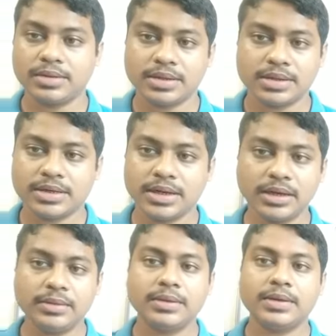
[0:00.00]
Is it
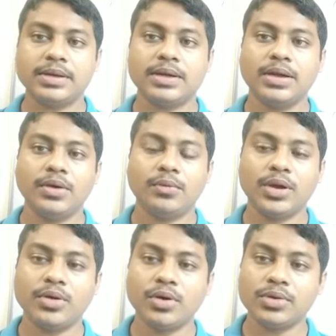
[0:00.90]
clear? We
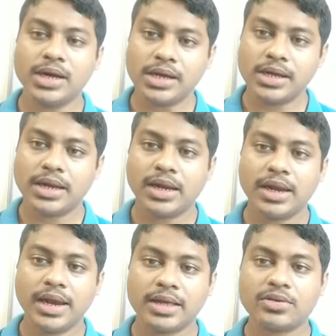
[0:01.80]
go to the
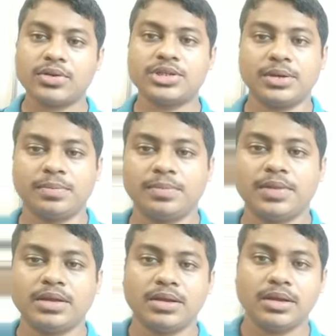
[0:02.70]
next question.
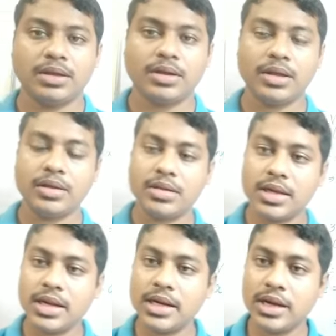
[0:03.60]
You can see
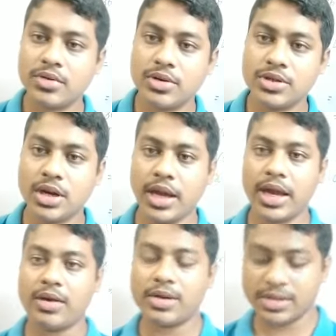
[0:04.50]
the next question again on the